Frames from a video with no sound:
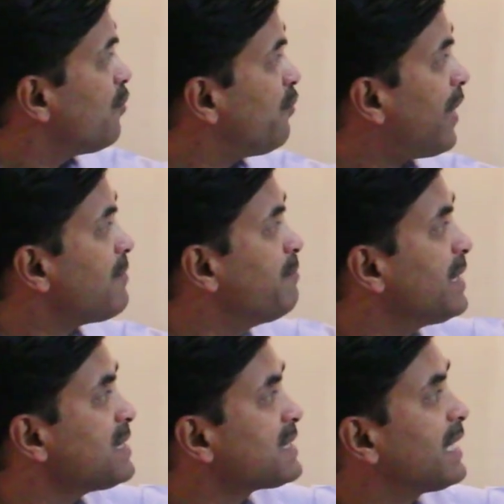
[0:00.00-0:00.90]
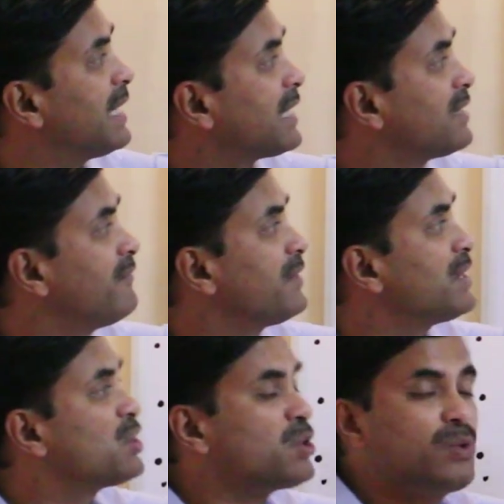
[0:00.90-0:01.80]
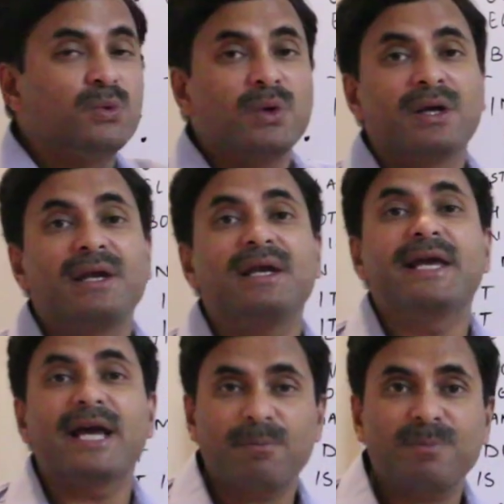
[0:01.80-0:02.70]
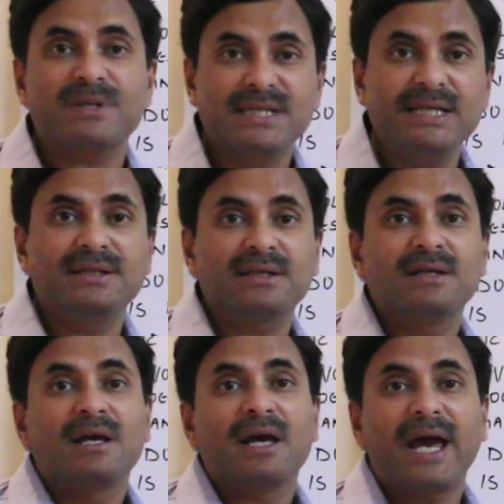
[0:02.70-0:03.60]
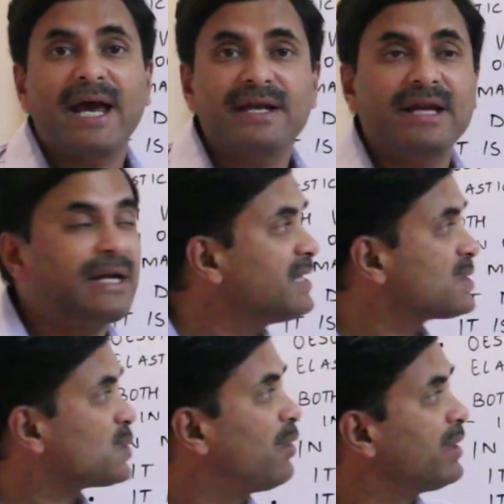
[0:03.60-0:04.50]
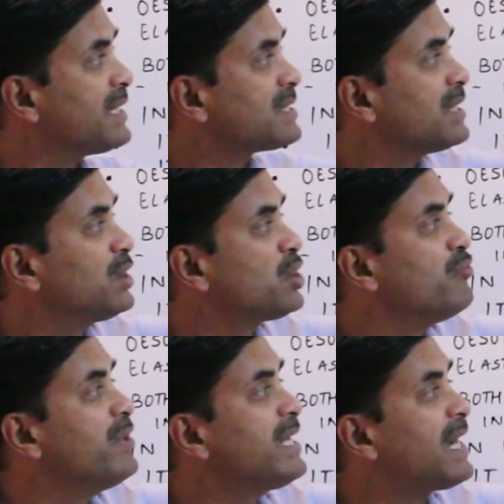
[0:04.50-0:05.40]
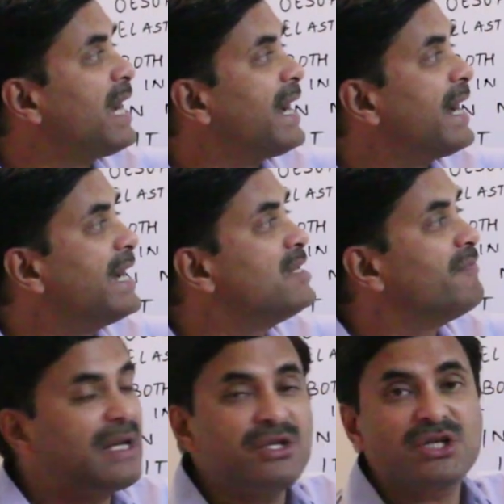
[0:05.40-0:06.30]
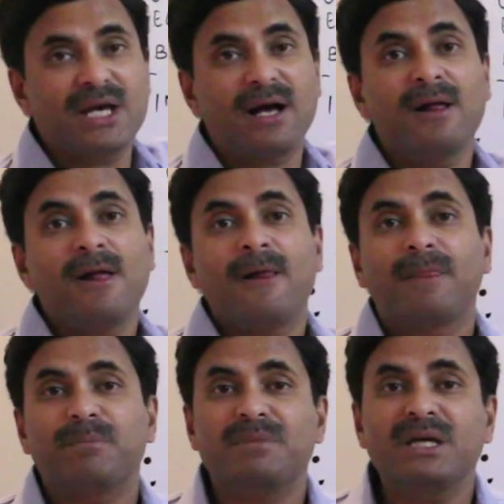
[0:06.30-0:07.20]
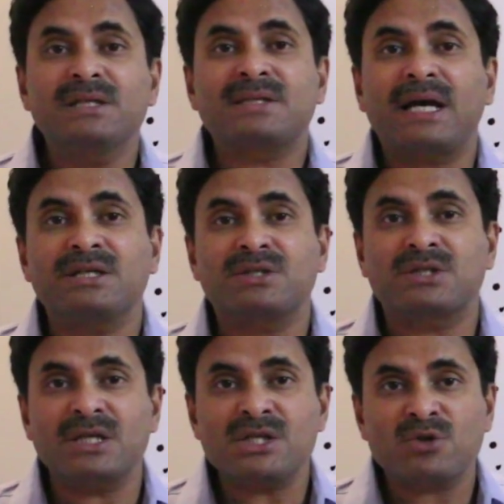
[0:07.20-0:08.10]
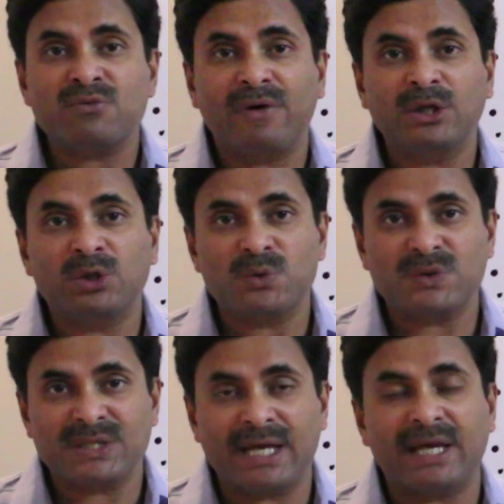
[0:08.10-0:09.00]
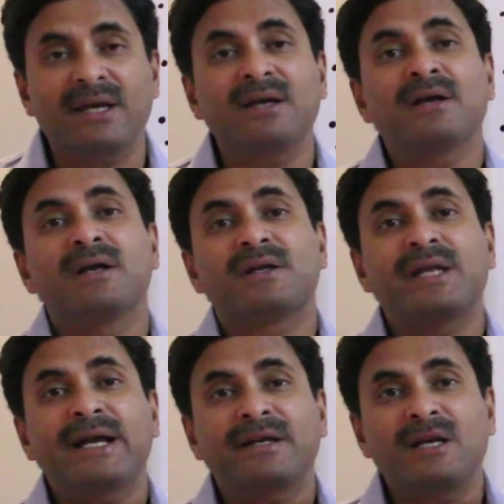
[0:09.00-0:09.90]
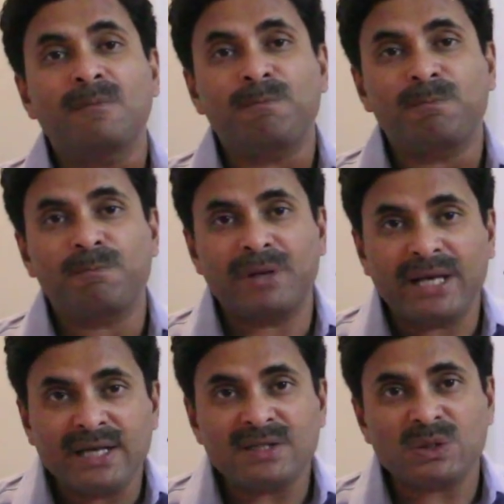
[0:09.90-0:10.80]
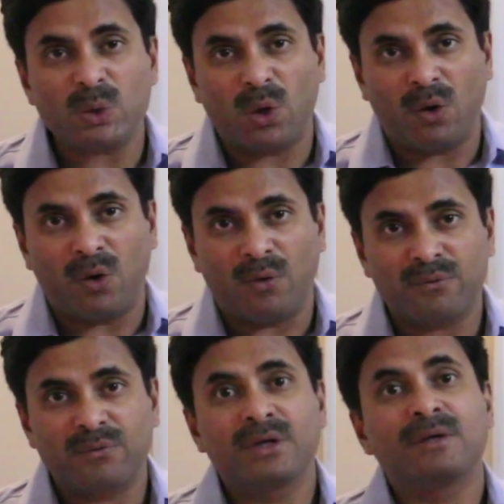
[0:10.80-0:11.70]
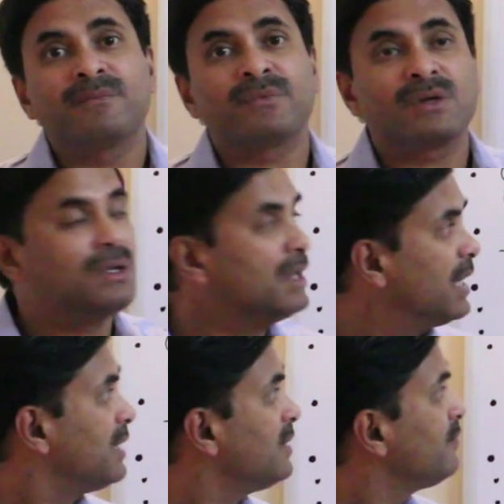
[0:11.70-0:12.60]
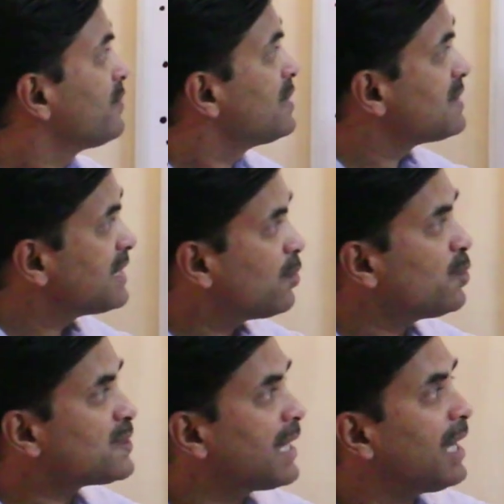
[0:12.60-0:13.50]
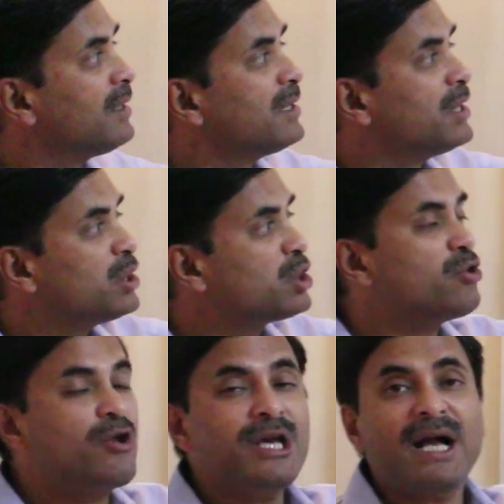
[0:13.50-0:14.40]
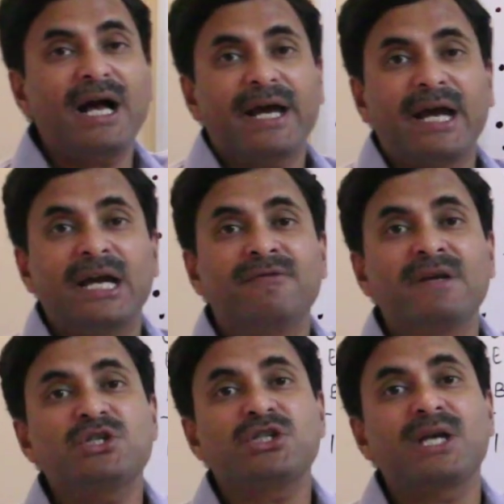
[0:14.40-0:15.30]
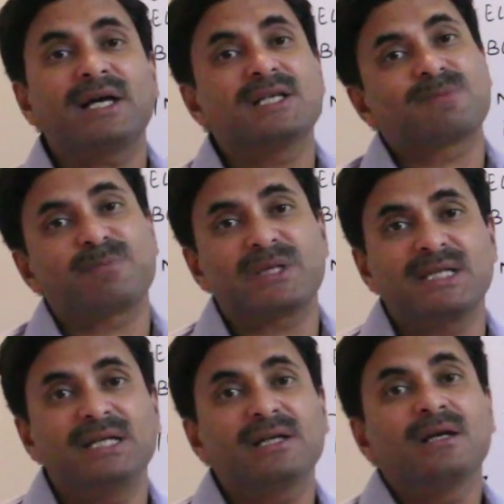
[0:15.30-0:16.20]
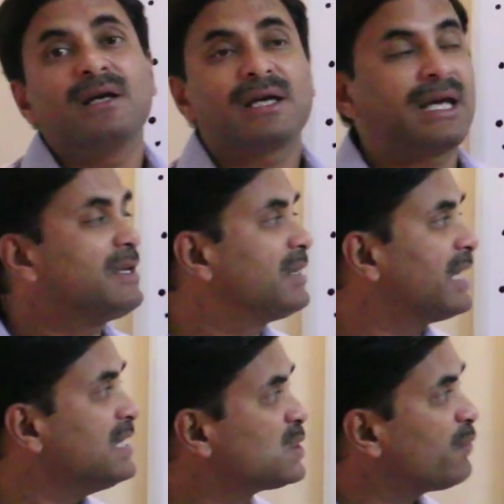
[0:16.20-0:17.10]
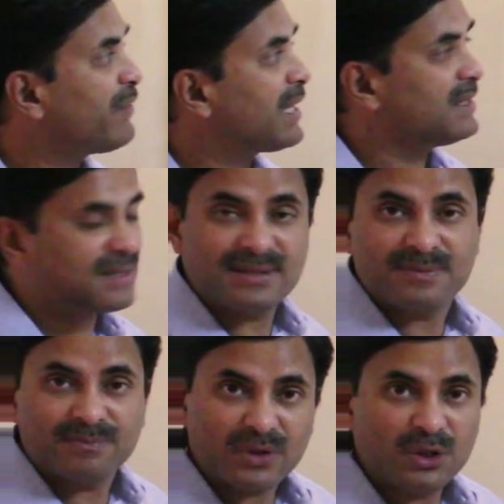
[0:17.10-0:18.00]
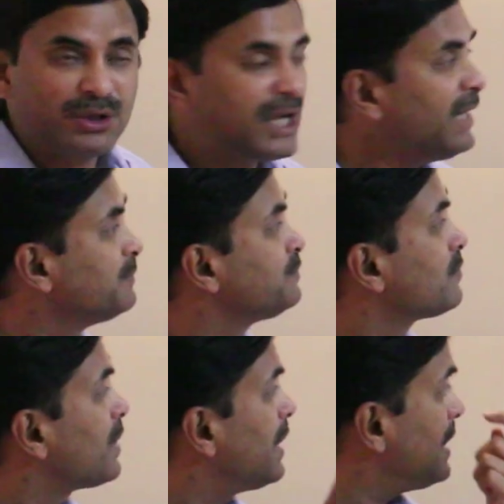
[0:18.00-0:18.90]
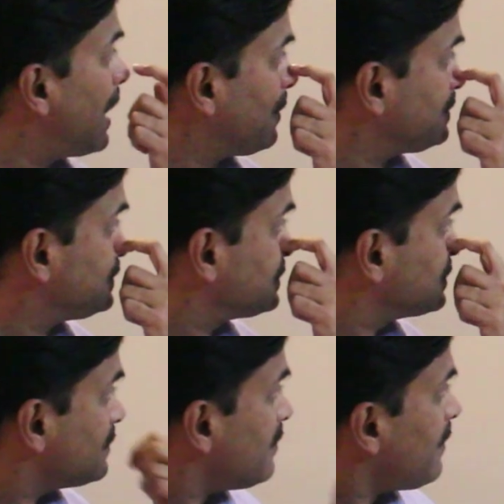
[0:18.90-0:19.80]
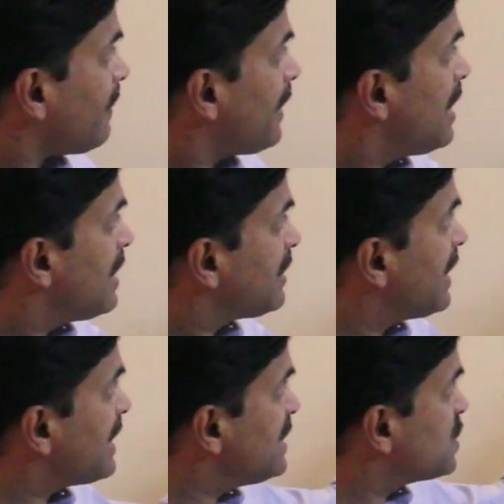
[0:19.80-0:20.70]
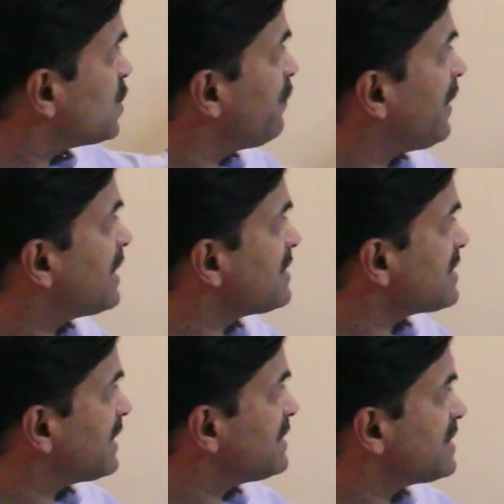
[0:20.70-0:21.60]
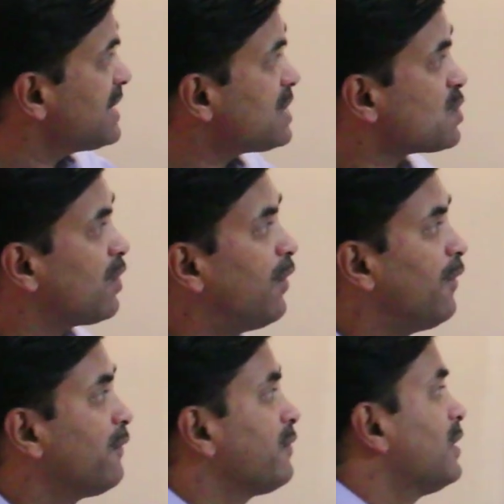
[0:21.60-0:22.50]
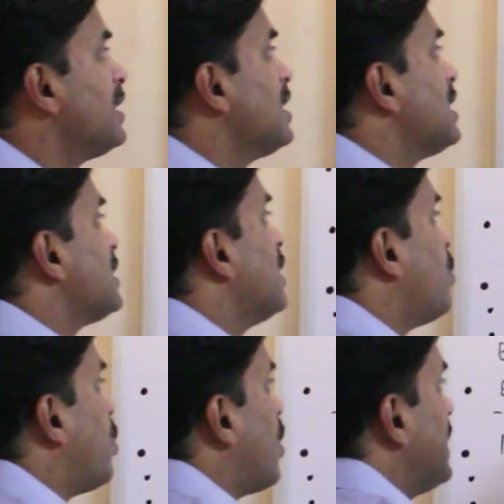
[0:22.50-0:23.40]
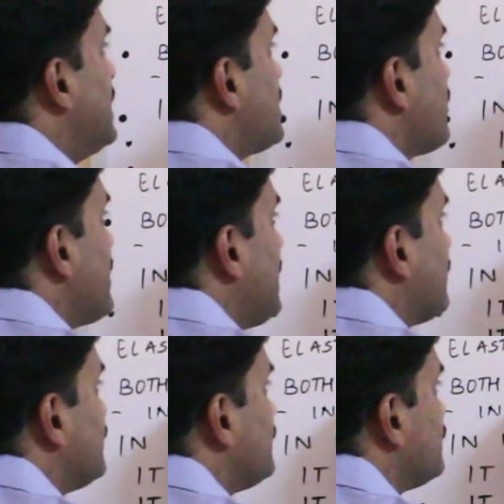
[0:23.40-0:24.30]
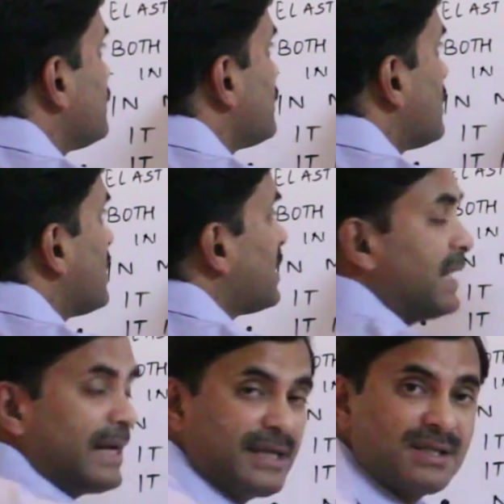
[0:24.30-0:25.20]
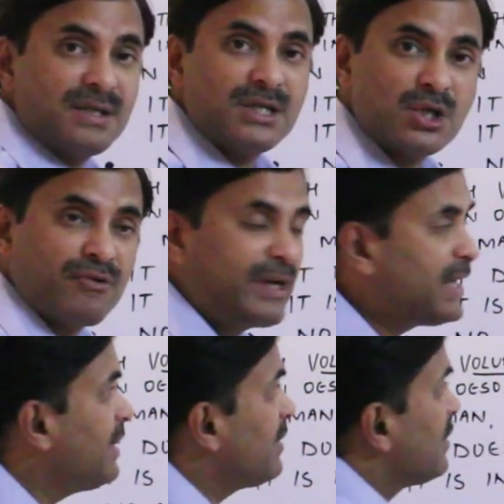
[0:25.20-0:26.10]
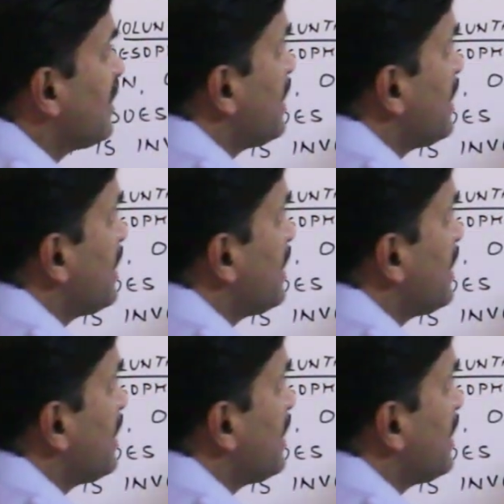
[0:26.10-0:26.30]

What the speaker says: fibrous connective tissue layer present, and that is called as the tunica adventitia. Means I just want to say that in place of the serosa, tunica adventitia is present in the esophagus. Okay, now the esophagus consists of the voluntary, that is restricted,